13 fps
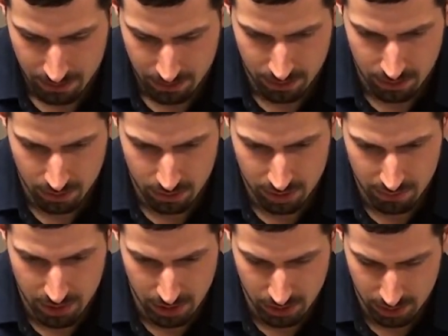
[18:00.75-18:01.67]
to do some
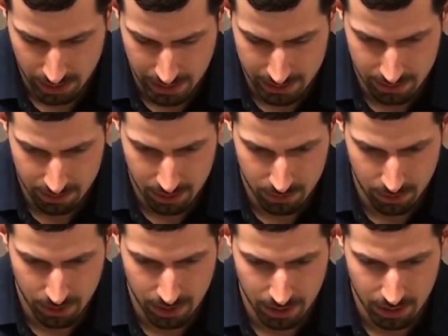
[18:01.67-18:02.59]
initializing, because
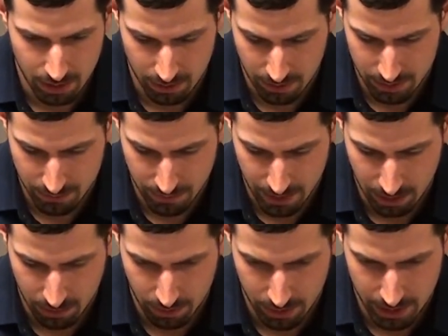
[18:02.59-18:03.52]
we're going to call this file with